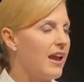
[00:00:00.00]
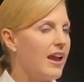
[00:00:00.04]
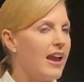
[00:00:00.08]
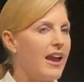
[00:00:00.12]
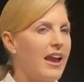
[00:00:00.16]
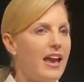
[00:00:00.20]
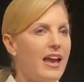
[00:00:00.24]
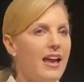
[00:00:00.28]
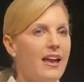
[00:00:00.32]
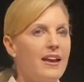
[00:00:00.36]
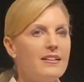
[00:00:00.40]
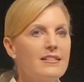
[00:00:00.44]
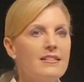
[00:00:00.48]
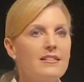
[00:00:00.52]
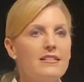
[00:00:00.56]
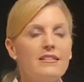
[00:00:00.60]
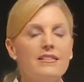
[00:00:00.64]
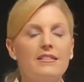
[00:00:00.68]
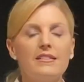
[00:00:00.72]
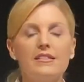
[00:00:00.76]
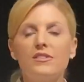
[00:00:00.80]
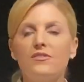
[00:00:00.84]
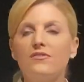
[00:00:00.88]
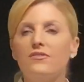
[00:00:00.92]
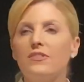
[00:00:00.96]

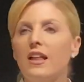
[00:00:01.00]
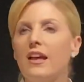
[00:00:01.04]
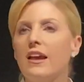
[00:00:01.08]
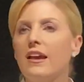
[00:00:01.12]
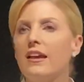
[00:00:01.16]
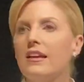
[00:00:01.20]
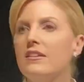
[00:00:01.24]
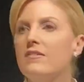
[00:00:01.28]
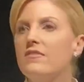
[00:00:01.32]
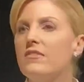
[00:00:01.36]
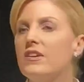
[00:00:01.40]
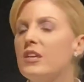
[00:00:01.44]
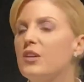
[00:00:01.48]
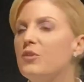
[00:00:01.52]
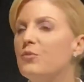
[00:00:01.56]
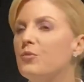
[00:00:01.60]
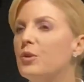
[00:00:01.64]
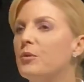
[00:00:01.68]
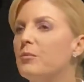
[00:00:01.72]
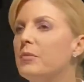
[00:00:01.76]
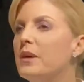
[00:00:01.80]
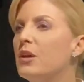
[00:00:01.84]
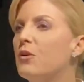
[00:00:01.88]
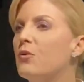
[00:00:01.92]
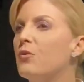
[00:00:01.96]
And this Flying V
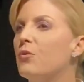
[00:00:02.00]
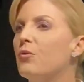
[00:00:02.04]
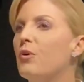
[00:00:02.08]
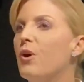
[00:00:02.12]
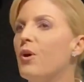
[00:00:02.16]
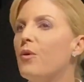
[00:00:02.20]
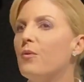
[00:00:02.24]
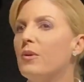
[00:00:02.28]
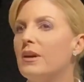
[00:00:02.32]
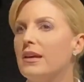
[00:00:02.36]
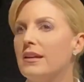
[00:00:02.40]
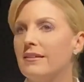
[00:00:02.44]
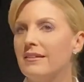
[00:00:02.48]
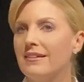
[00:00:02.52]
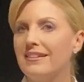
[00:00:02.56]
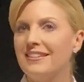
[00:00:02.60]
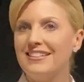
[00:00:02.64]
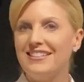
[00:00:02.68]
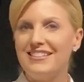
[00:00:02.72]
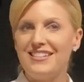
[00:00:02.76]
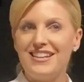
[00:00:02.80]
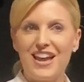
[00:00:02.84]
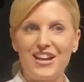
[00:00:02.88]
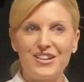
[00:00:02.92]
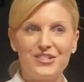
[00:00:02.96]
will be growing
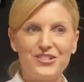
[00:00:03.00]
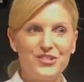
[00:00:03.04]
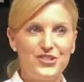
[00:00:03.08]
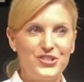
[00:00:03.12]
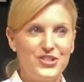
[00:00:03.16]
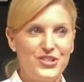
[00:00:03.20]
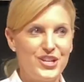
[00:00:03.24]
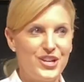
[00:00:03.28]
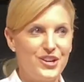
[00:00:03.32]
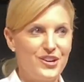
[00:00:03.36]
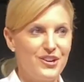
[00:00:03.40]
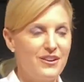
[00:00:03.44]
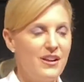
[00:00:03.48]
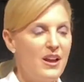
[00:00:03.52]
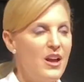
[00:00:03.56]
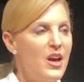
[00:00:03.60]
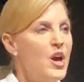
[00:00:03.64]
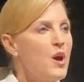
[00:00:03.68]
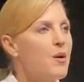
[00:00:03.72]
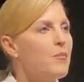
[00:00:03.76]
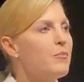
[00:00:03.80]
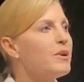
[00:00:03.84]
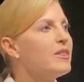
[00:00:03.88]
next year.